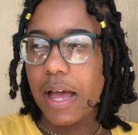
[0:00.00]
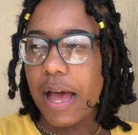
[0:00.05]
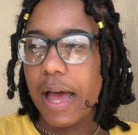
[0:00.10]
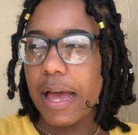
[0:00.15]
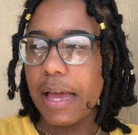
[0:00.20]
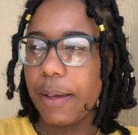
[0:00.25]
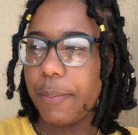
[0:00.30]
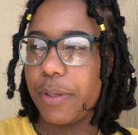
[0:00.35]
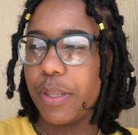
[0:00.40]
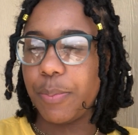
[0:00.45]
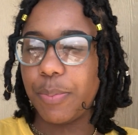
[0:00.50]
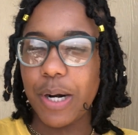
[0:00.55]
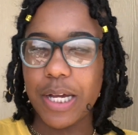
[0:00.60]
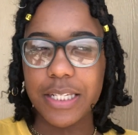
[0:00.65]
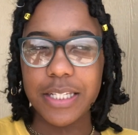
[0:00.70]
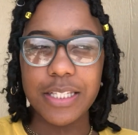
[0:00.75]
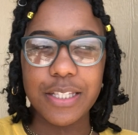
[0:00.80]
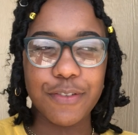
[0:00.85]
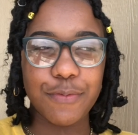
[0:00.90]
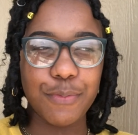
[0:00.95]
I'm in the
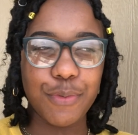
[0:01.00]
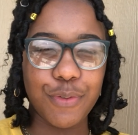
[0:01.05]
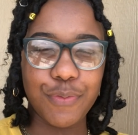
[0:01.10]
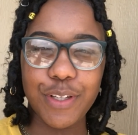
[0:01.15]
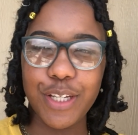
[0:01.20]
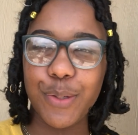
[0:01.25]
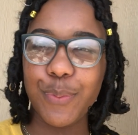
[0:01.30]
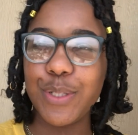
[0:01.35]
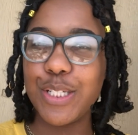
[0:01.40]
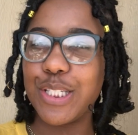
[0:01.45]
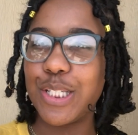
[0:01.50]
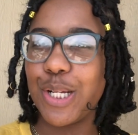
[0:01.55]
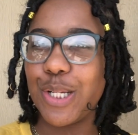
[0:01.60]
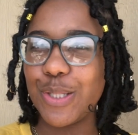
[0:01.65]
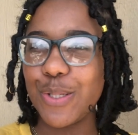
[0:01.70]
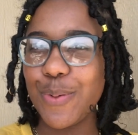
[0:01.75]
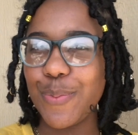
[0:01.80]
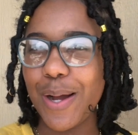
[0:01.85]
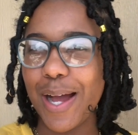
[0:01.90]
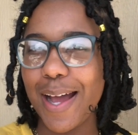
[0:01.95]
process of moving, which is
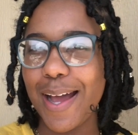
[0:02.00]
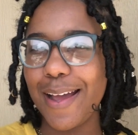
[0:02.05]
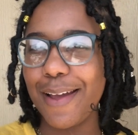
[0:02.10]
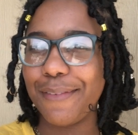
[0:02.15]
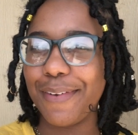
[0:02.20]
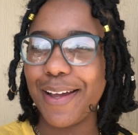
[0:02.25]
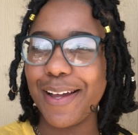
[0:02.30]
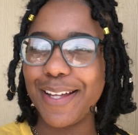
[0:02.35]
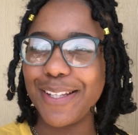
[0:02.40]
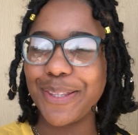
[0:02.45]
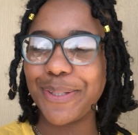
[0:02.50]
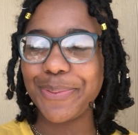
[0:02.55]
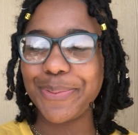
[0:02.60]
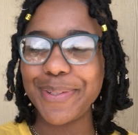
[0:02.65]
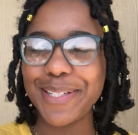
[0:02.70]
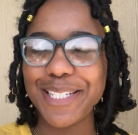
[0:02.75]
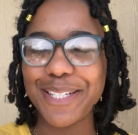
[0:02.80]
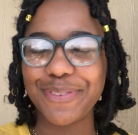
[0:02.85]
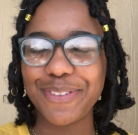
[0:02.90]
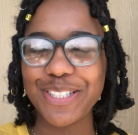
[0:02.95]
also why I've had
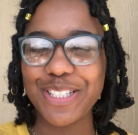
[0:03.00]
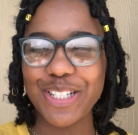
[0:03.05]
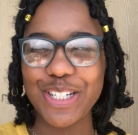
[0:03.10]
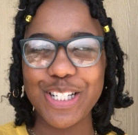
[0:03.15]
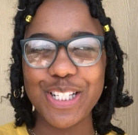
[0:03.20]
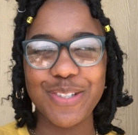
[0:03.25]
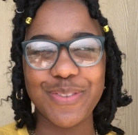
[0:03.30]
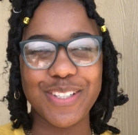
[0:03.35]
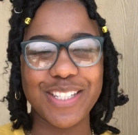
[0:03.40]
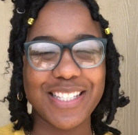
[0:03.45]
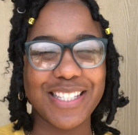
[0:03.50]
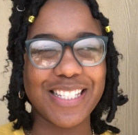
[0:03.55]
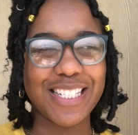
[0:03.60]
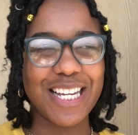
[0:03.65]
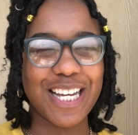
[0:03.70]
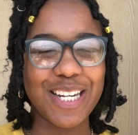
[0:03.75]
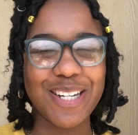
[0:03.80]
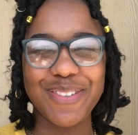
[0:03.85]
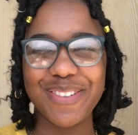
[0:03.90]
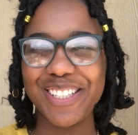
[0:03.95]
3 different shirts for this
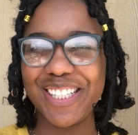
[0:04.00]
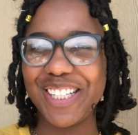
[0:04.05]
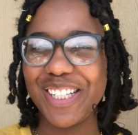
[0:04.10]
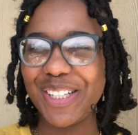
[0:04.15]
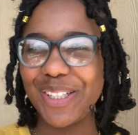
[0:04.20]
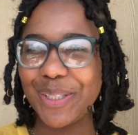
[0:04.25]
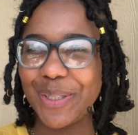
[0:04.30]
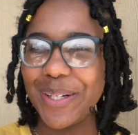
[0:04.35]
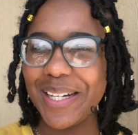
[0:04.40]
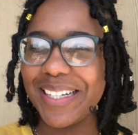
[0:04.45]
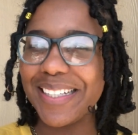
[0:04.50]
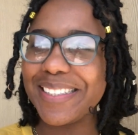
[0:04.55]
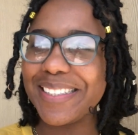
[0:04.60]
entire video.